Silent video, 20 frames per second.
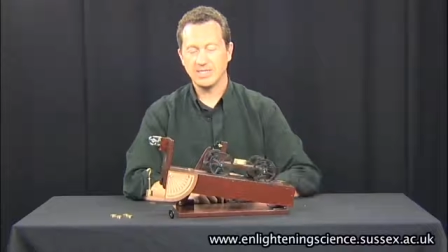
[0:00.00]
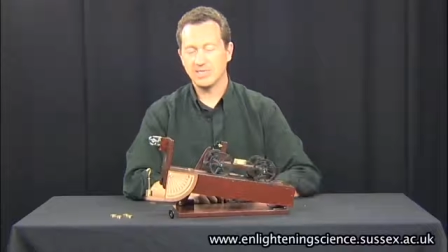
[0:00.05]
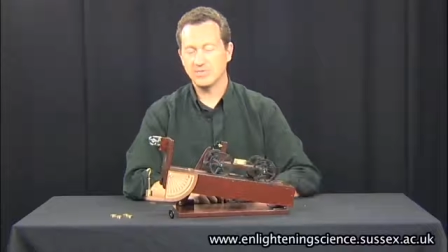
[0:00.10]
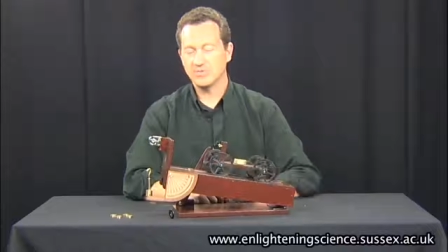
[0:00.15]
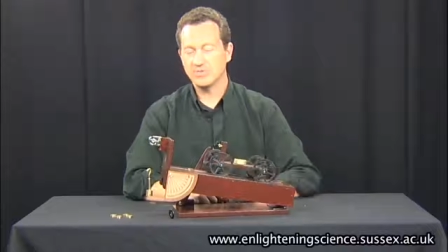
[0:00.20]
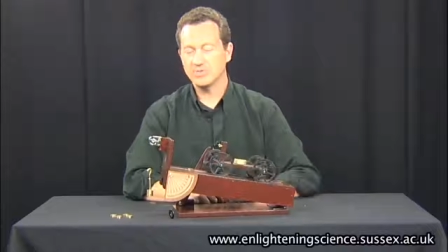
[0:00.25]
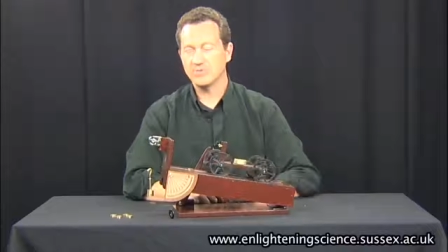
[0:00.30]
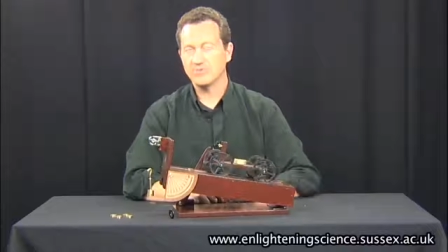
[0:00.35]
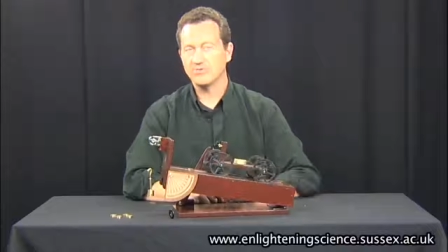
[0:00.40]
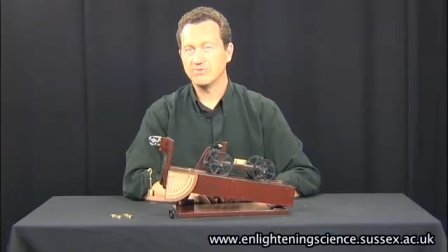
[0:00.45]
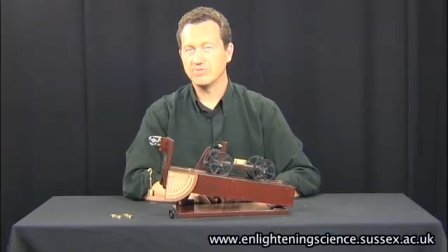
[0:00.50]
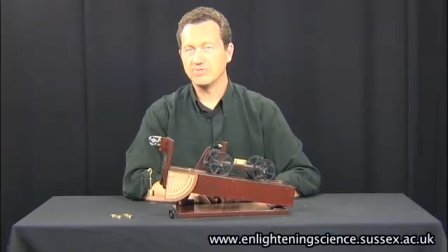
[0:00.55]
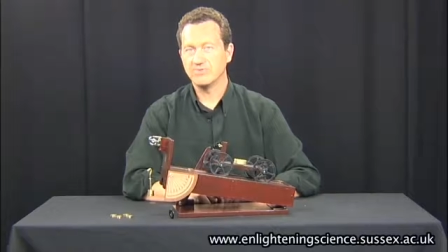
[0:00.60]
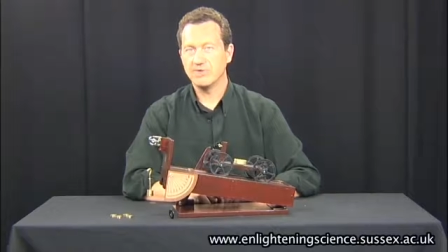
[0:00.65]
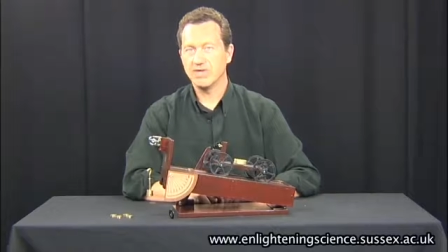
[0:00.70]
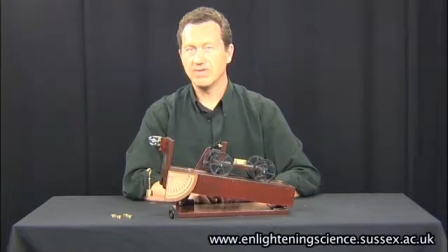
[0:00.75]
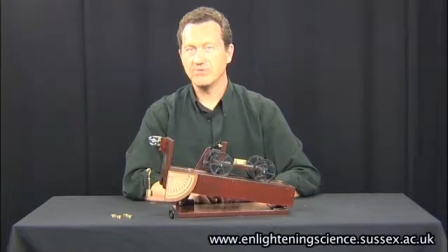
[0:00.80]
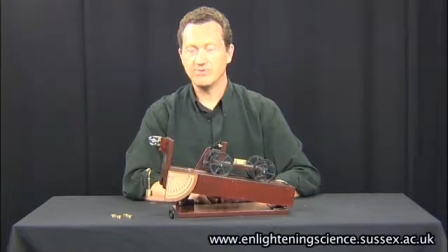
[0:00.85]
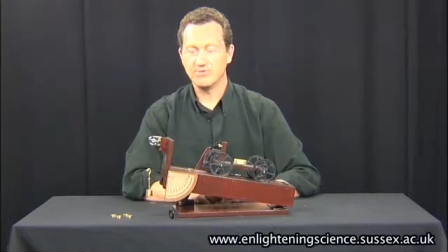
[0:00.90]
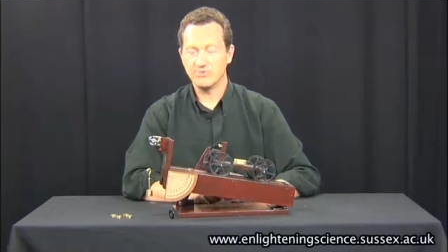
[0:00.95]
and all sorts
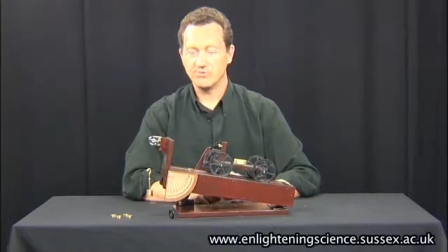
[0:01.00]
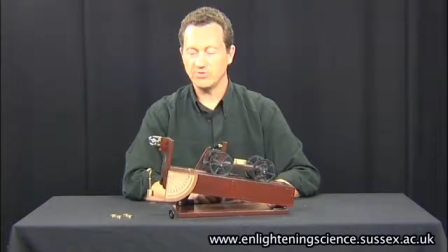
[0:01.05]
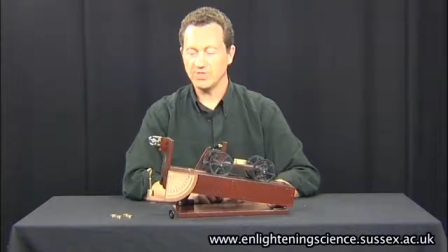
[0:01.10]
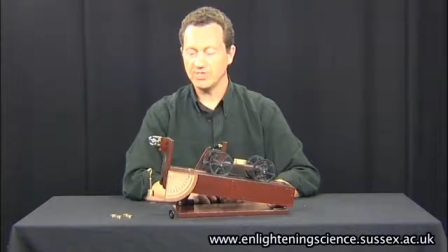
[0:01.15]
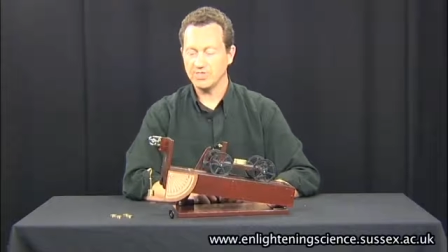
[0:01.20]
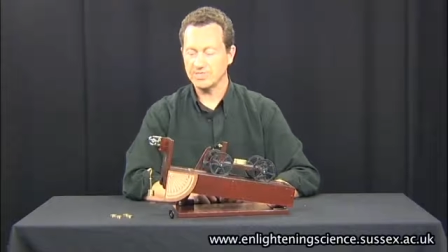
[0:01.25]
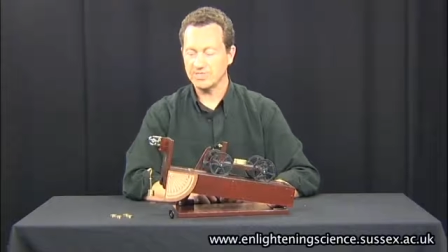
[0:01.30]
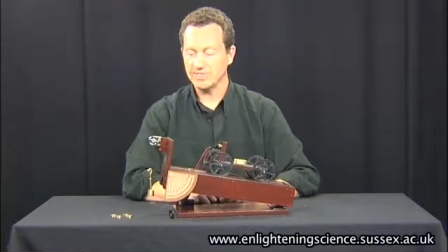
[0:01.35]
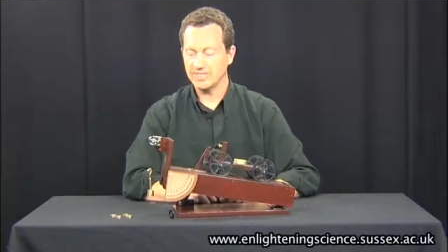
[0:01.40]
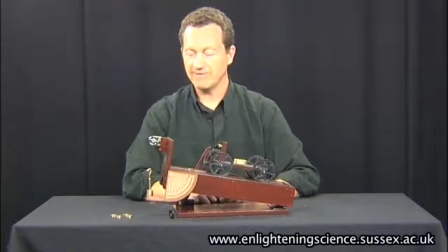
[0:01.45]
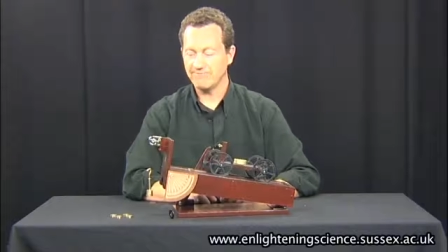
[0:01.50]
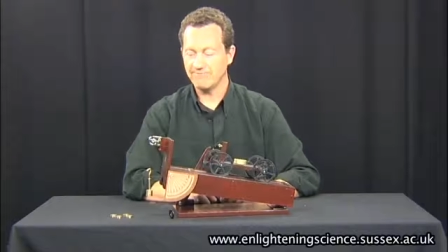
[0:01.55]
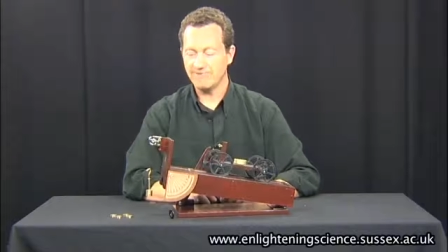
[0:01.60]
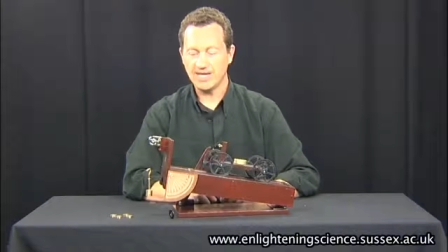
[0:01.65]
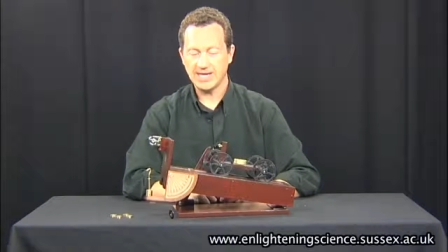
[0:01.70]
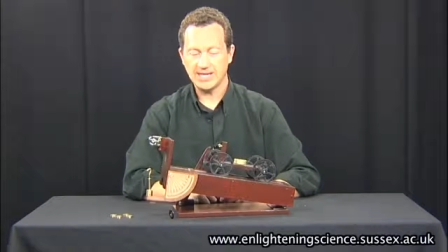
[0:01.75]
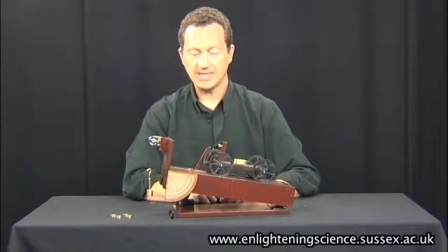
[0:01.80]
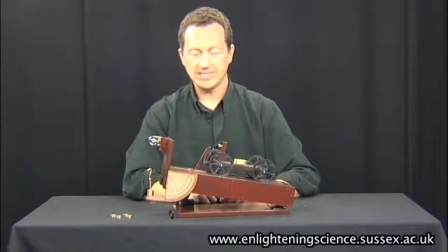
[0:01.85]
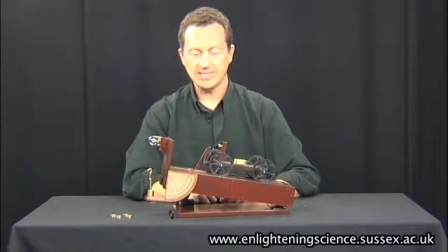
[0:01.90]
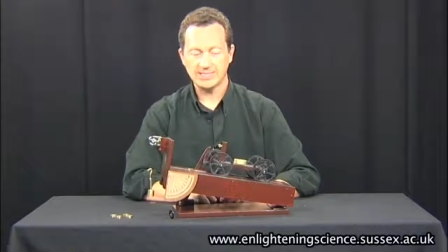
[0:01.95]
of other interesting
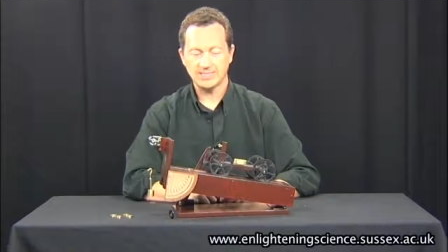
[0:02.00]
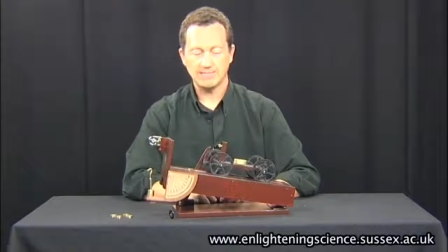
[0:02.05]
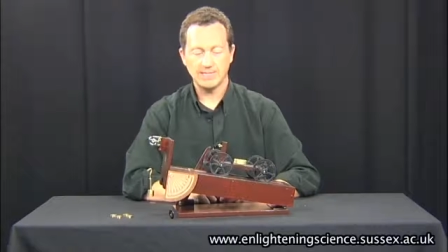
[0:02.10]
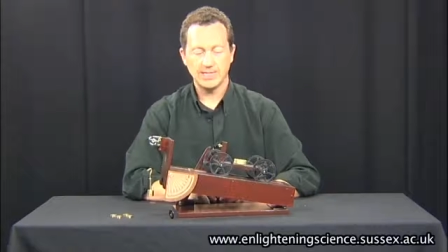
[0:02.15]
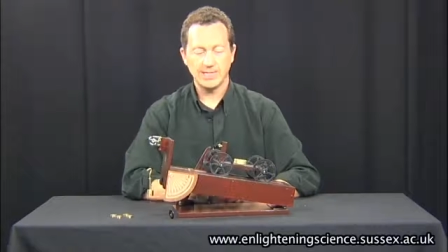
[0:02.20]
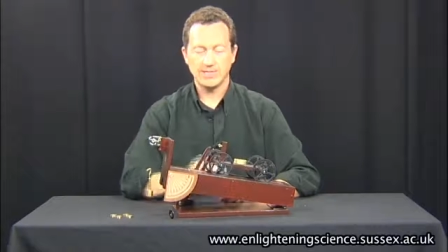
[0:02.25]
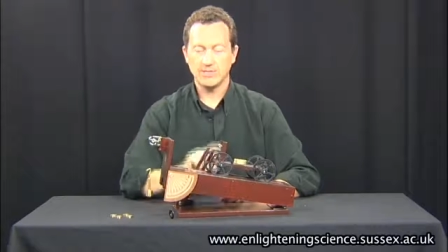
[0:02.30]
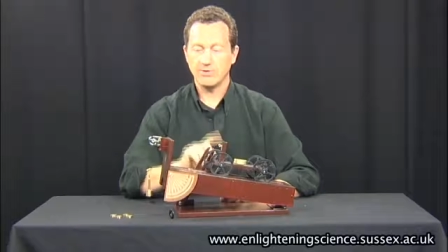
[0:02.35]
effects.